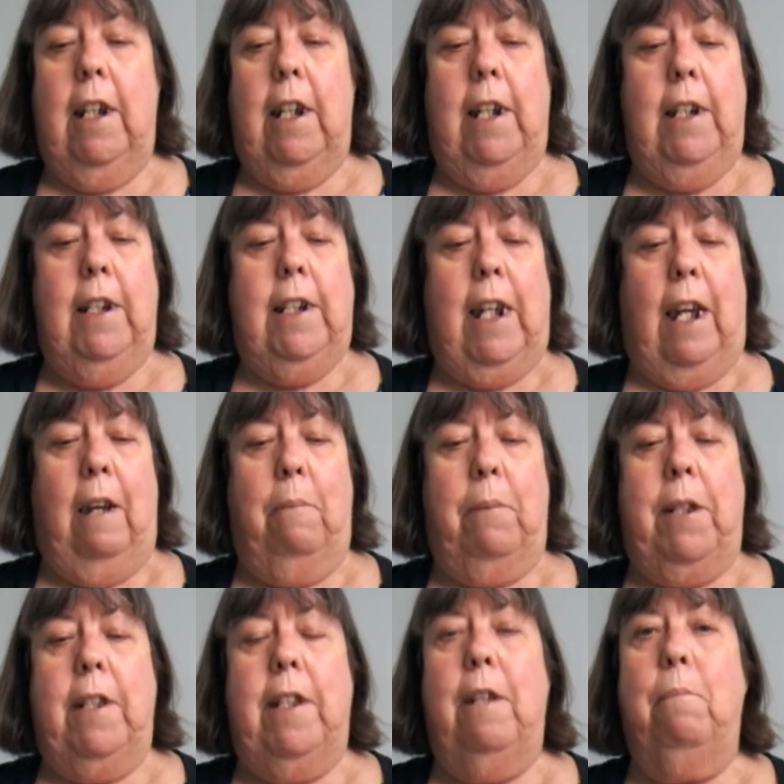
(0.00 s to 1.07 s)
in depth
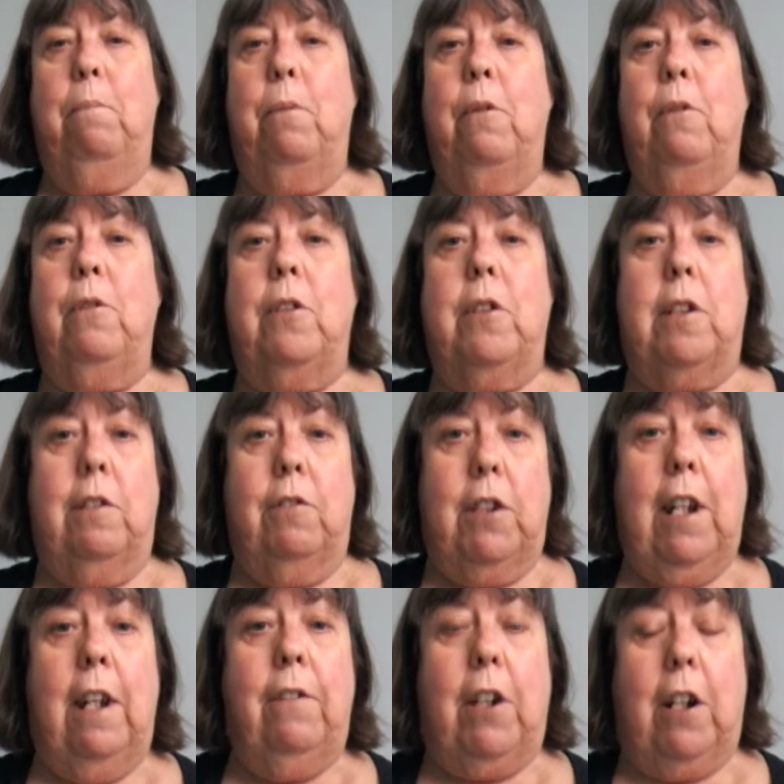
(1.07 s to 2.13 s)
the importance of
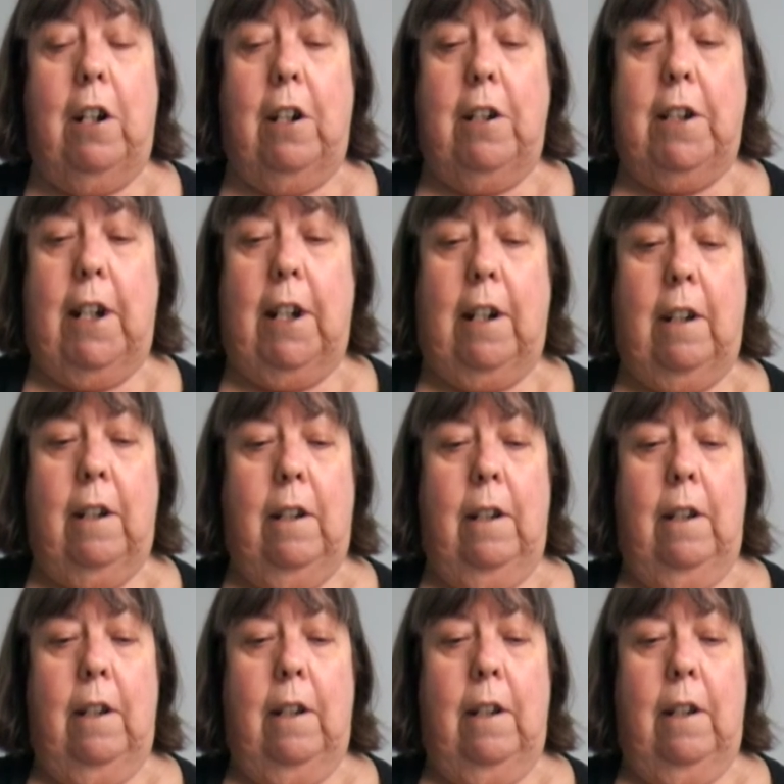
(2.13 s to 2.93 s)
safeguarding.